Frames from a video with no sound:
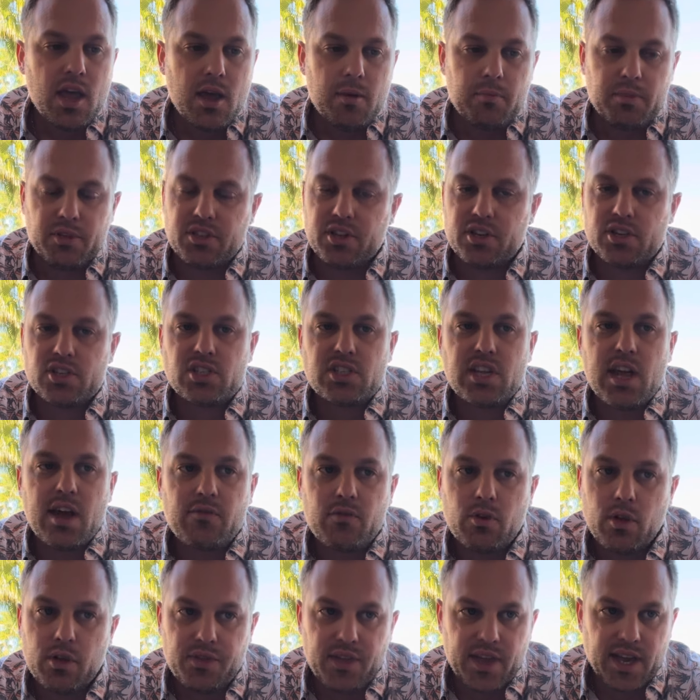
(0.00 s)
But there's
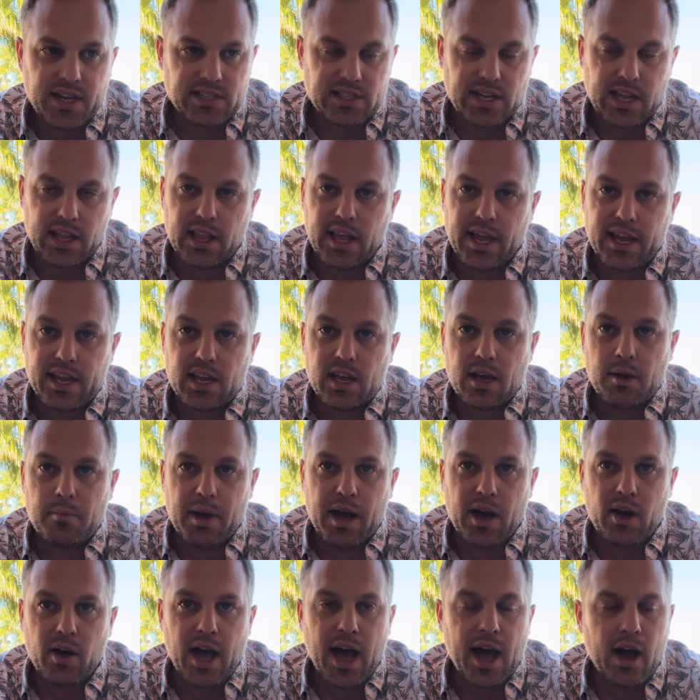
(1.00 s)
several things I like
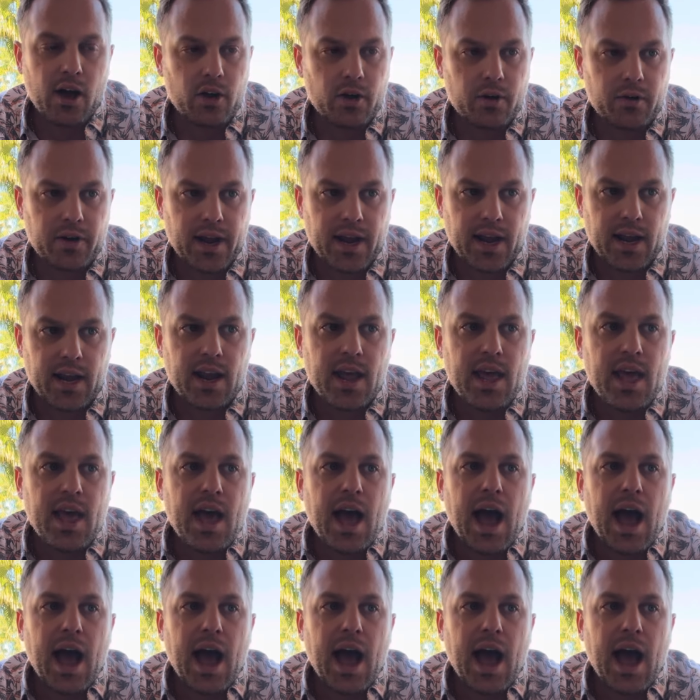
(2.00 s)
about Algorand.